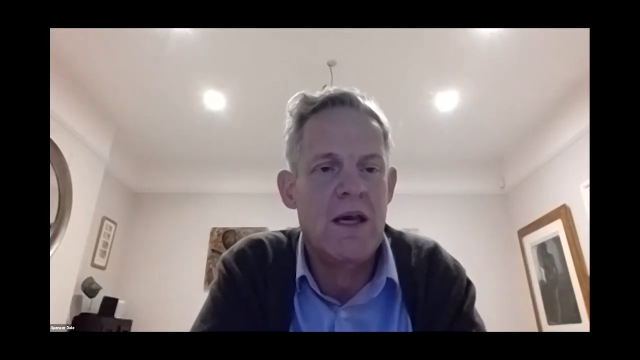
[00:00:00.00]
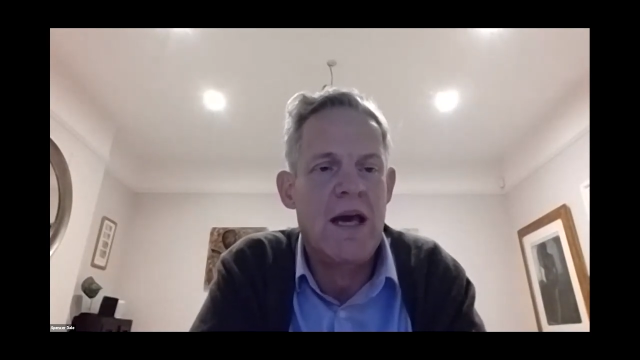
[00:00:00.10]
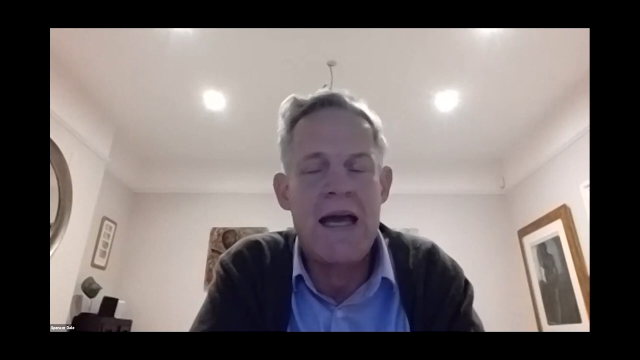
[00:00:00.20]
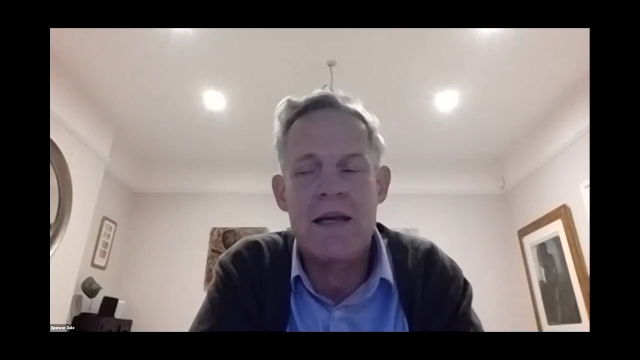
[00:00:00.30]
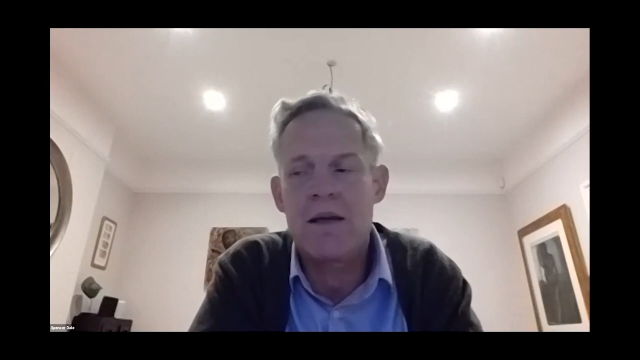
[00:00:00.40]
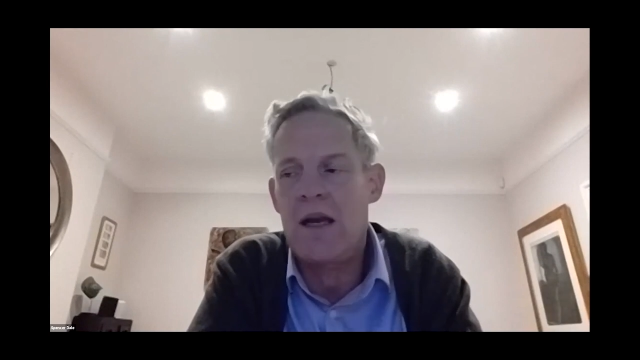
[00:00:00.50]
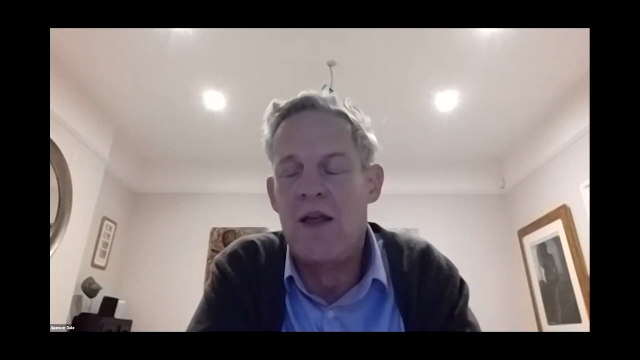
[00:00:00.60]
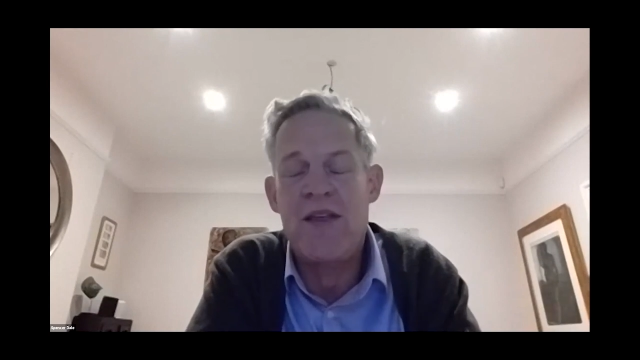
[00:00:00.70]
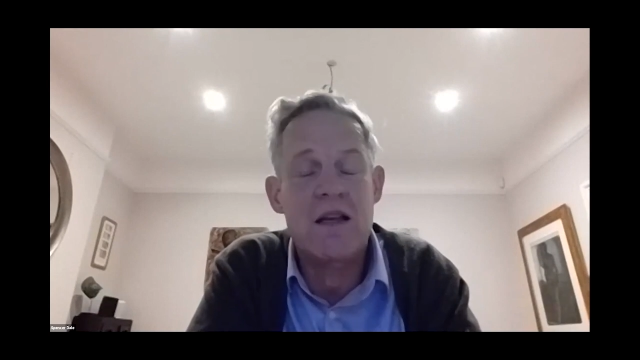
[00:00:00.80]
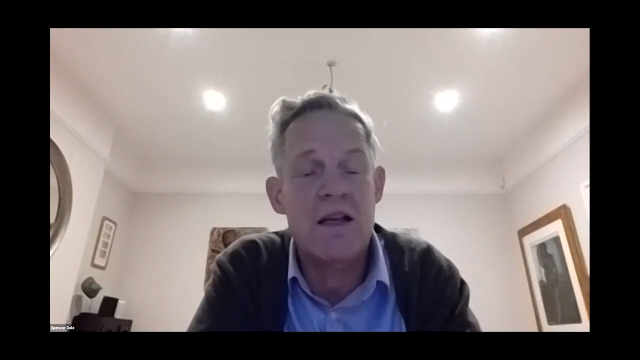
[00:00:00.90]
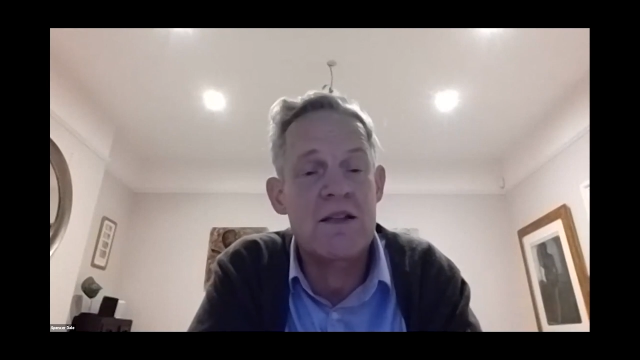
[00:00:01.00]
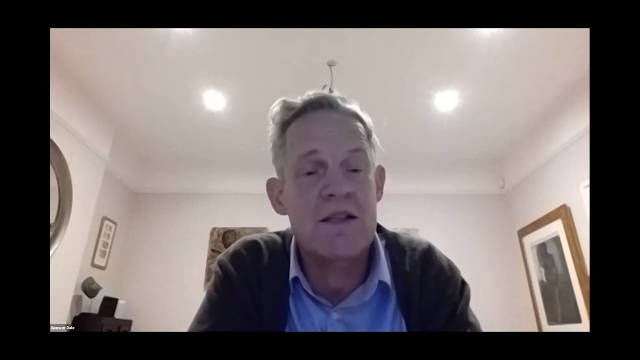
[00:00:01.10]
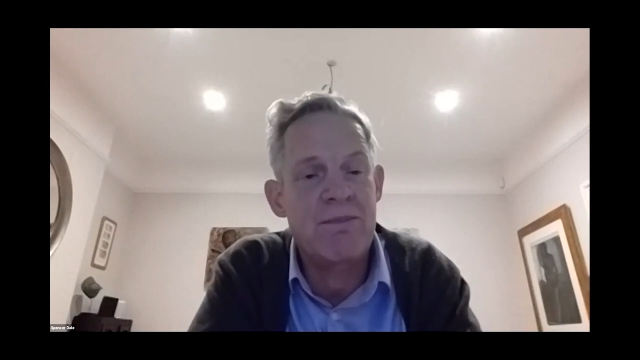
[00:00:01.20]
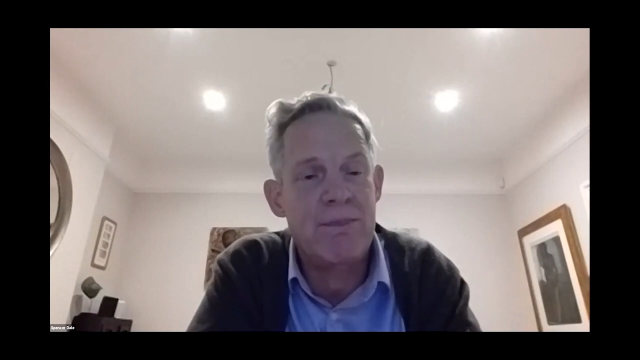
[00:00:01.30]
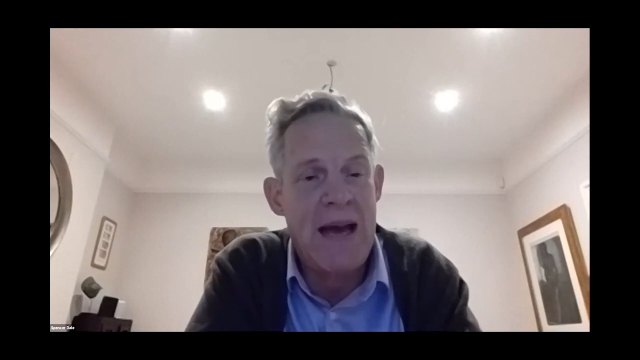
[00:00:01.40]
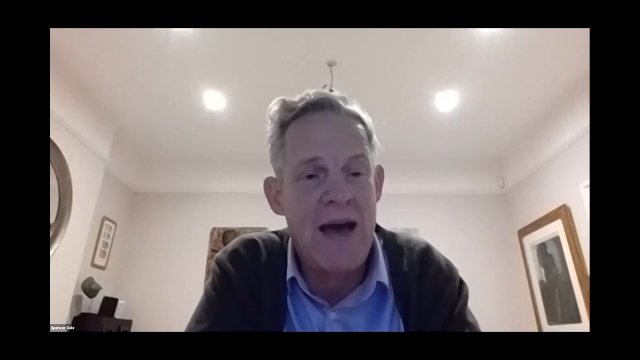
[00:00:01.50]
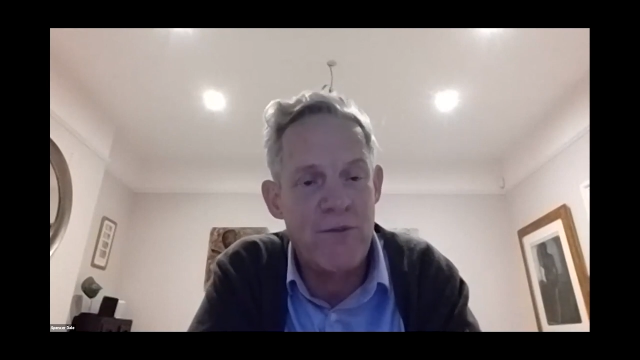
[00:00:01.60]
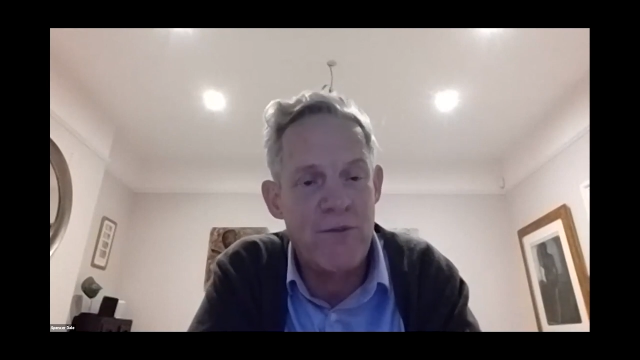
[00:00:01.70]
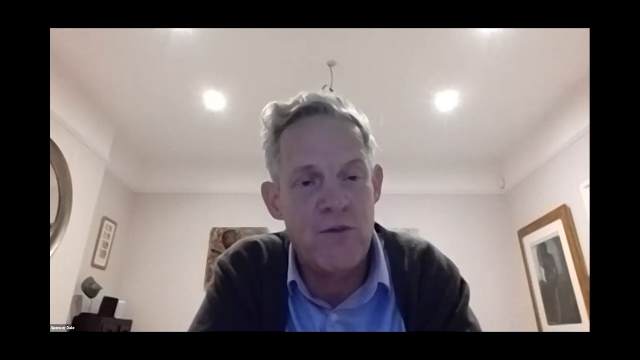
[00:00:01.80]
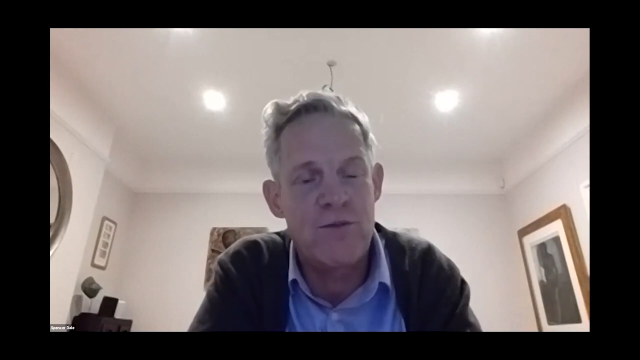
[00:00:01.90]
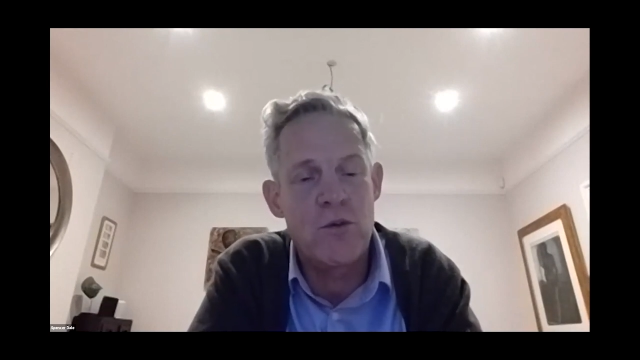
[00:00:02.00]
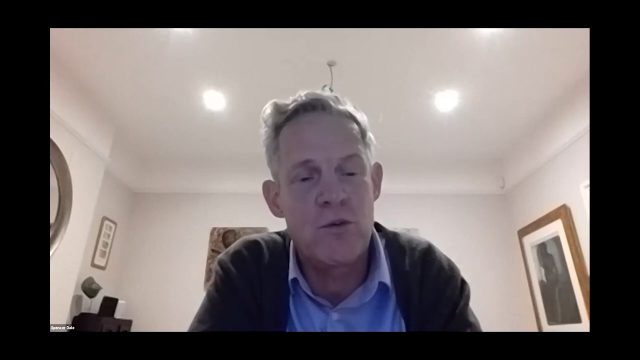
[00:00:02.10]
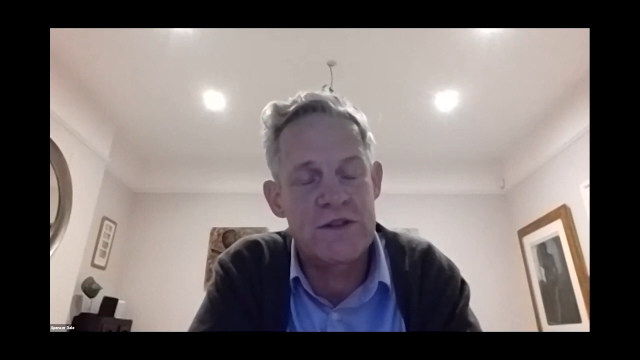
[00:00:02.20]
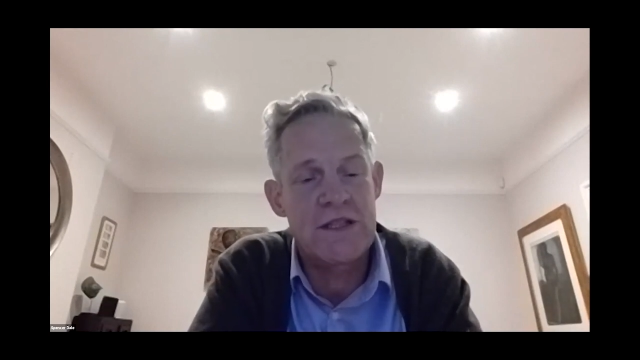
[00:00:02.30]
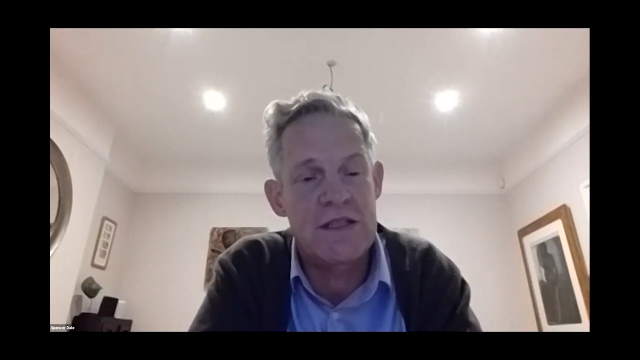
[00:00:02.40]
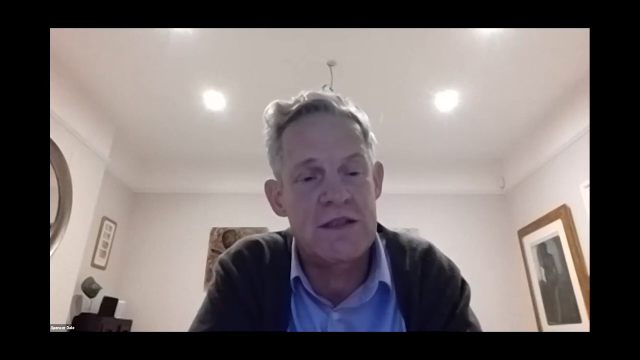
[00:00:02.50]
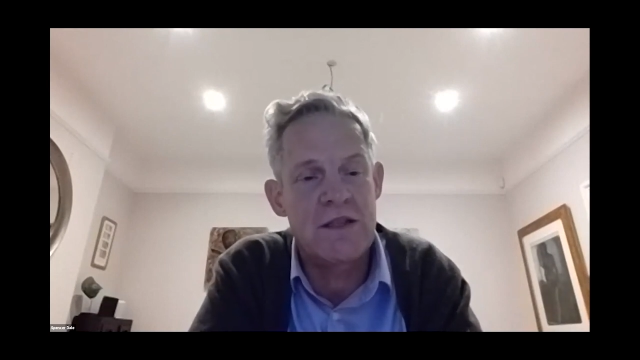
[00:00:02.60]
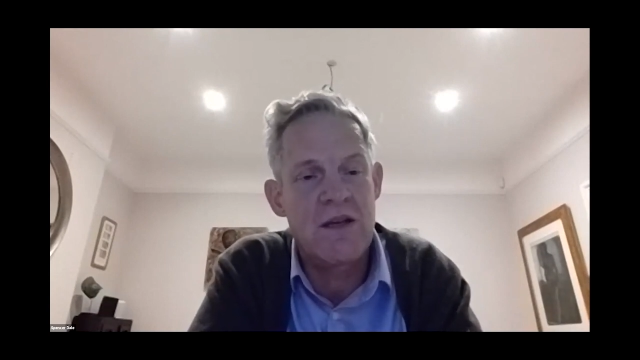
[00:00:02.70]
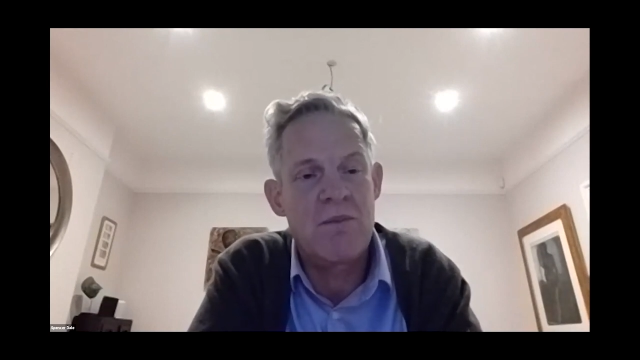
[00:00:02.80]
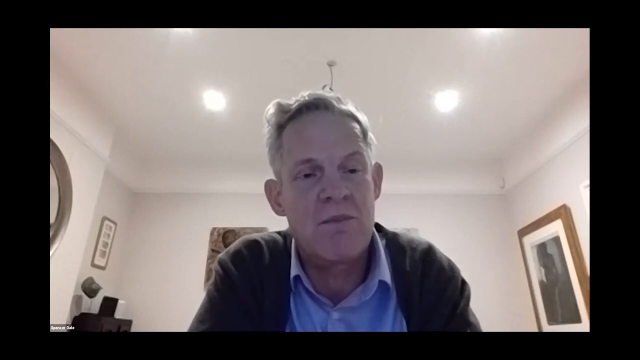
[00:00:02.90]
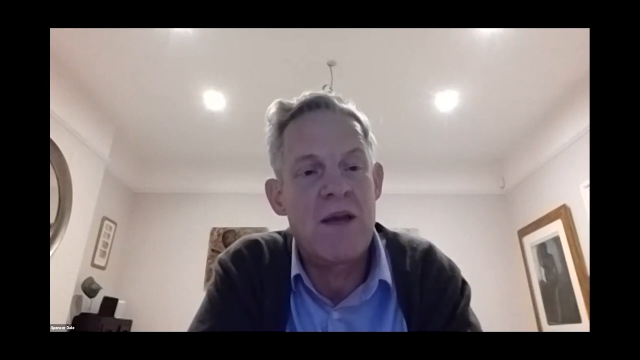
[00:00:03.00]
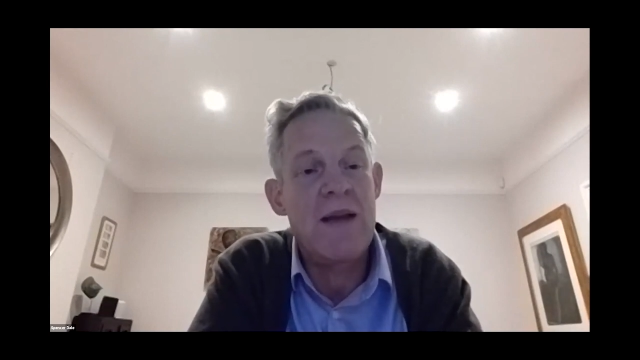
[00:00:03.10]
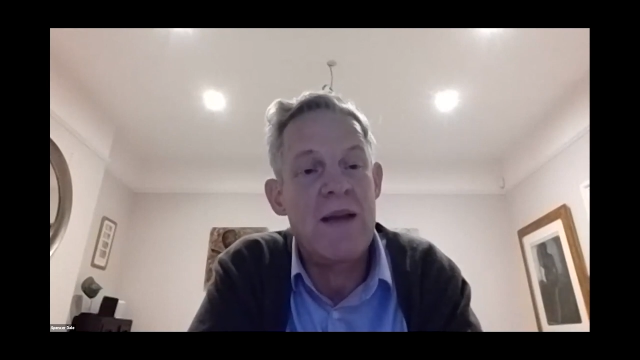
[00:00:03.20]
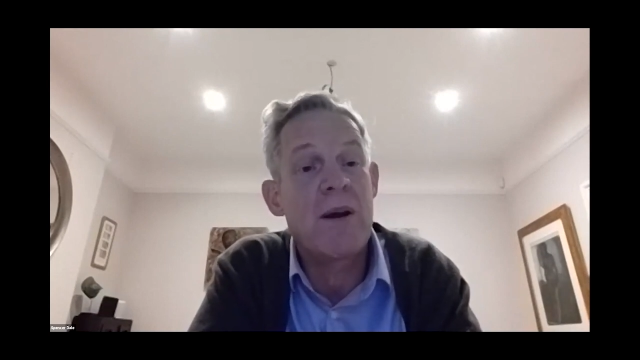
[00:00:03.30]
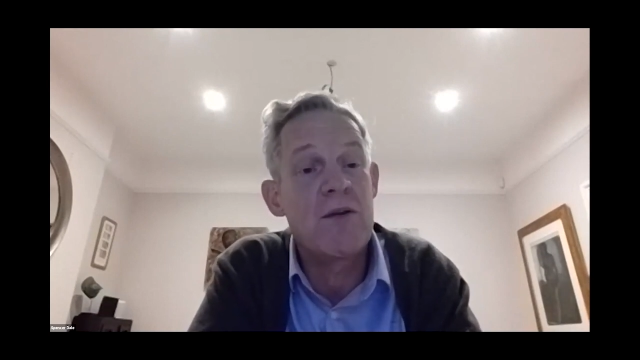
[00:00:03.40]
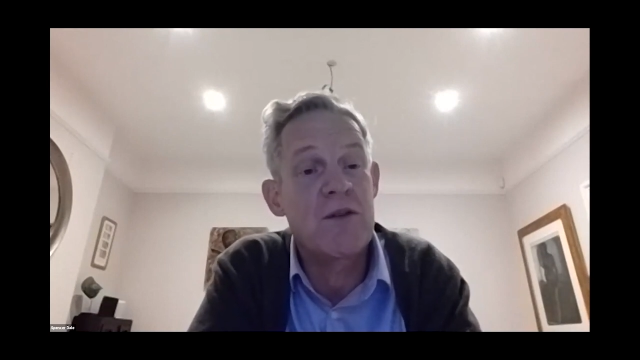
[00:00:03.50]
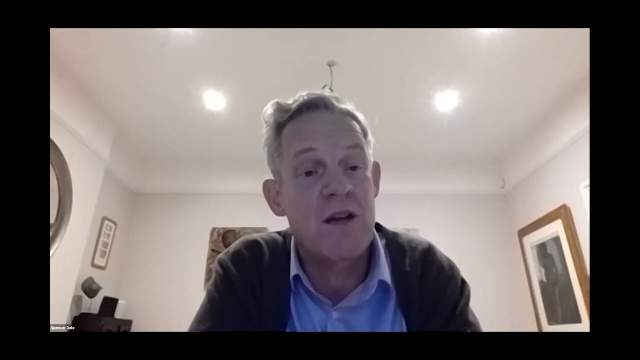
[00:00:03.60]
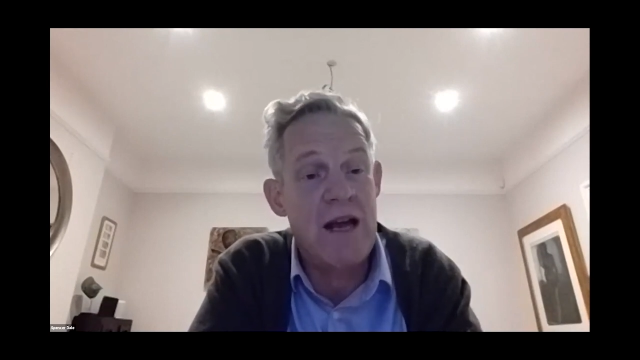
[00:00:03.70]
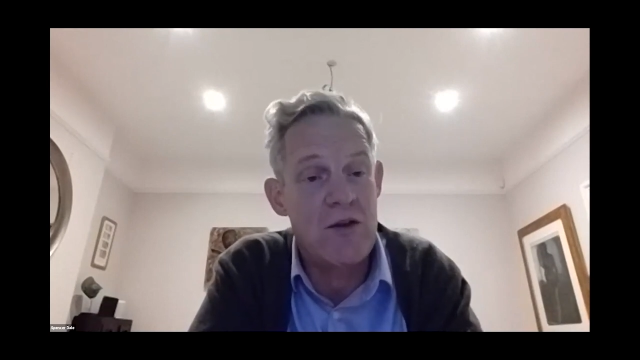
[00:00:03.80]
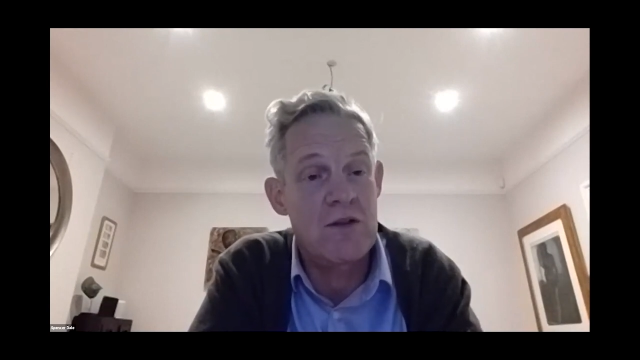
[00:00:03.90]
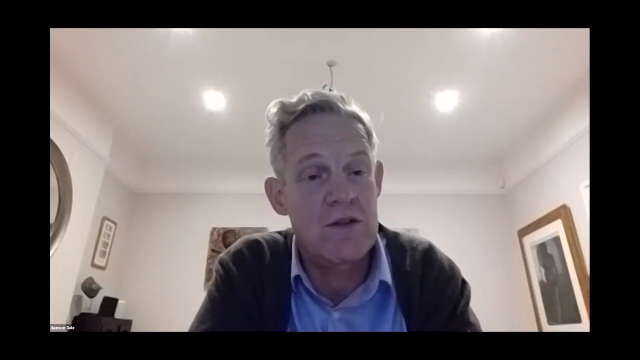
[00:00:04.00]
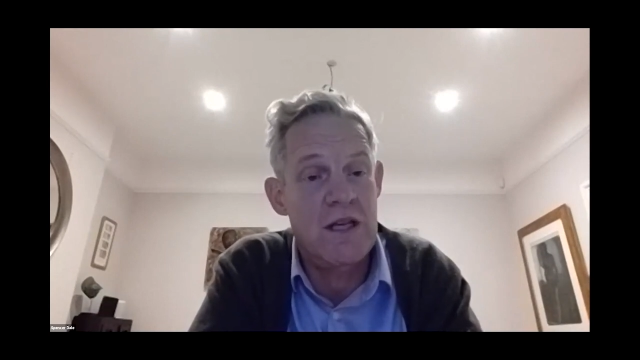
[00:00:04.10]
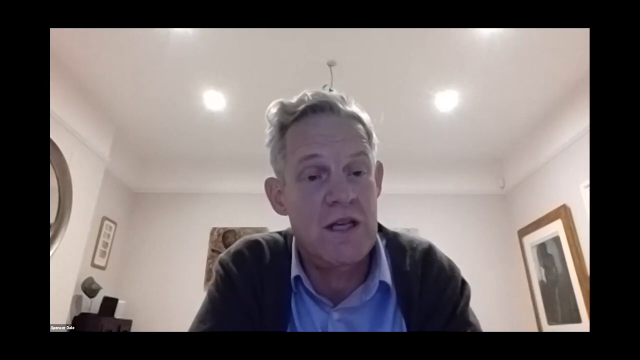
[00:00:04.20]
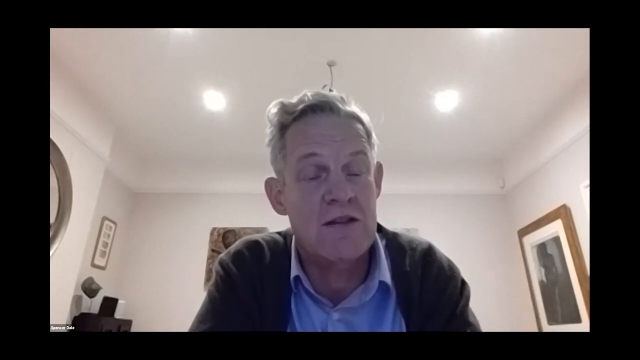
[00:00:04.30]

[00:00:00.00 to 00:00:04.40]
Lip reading: And I think there's powerful forces in both directions here.